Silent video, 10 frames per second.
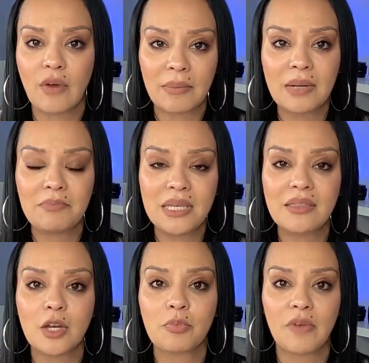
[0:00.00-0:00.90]
if I'm going to be
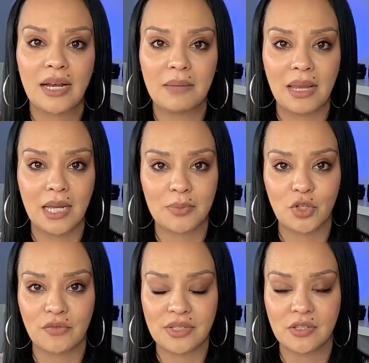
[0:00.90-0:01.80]
there providing makeup
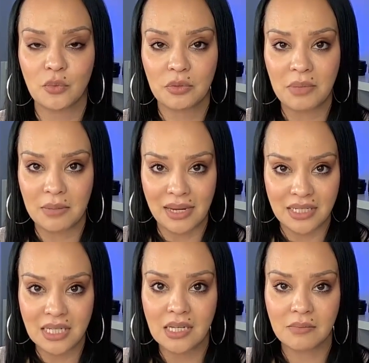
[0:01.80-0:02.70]
services with me and my
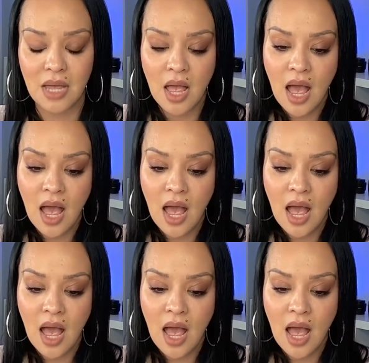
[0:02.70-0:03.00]
team.